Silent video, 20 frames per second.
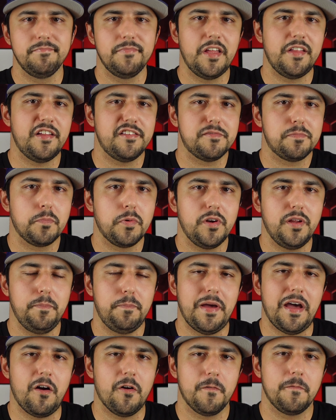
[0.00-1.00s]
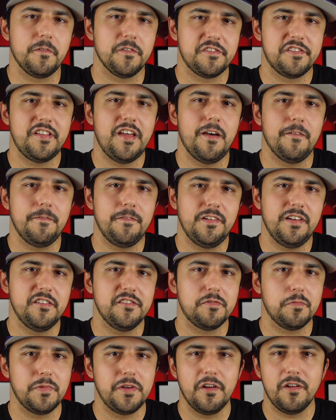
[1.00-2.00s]
Now, that's pretty powerful stuff, and
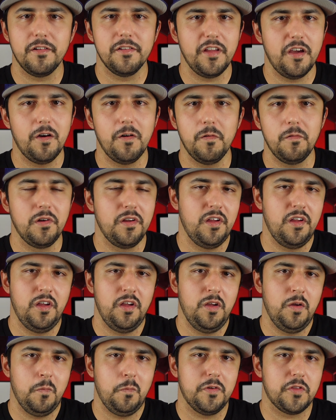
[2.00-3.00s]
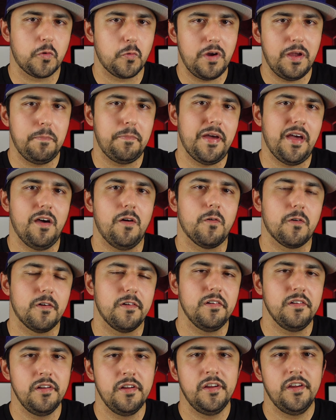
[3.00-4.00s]
as we all know, with great
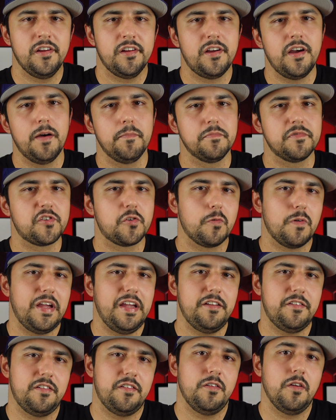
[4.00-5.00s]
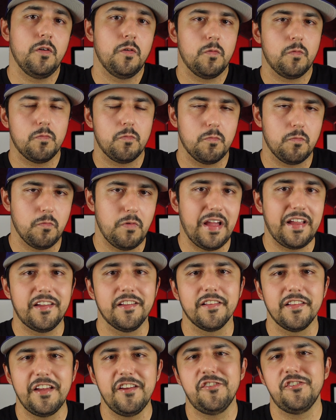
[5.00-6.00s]
power comes great
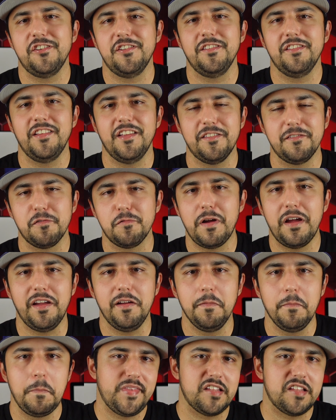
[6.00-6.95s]
regulation. That's right.